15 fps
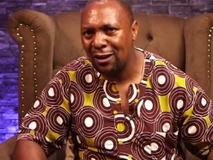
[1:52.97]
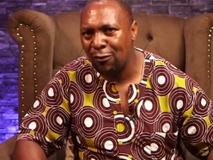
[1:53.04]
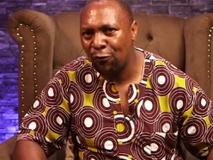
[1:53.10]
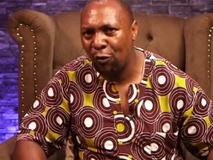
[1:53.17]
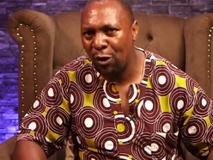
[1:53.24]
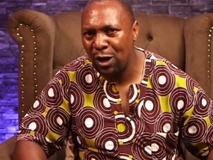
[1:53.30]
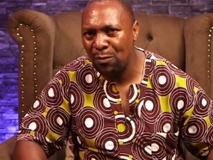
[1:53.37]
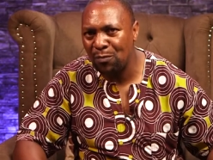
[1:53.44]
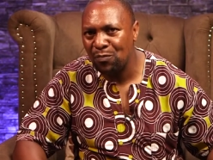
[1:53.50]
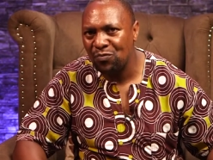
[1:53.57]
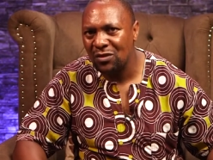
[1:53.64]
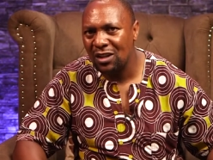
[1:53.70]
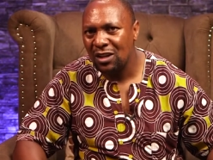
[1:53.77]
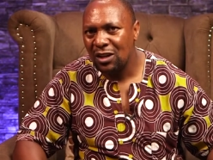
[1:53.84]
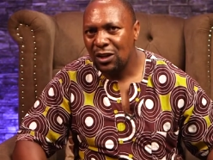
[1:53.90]
for Him.
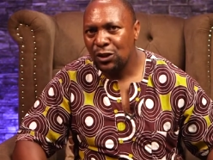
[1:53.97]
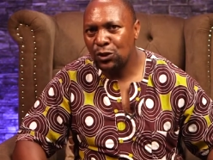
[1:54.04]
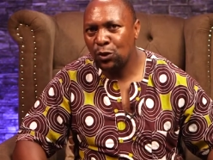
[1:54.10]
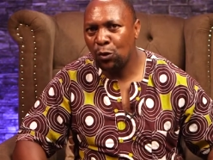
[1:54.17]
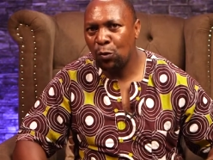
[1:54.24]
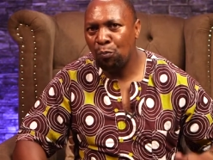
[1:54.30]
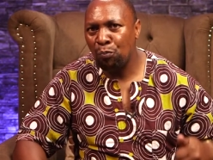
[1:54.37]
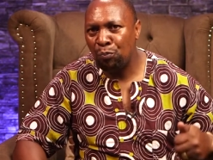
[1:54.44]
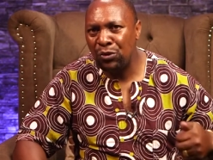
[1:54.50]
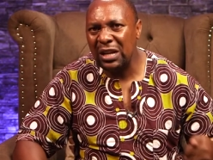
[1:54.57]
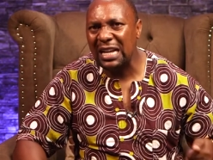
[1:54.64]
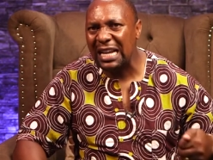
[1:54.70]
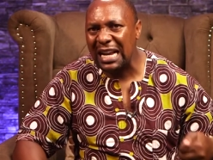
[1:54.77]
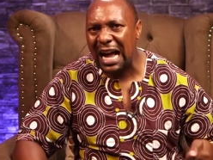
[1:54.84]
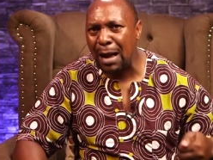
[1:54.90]
So
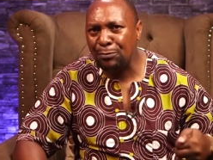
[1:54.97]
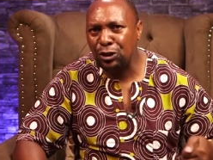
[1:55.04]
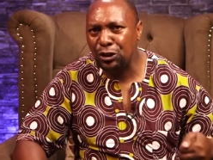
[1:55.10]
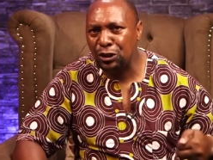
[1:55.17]
bringing up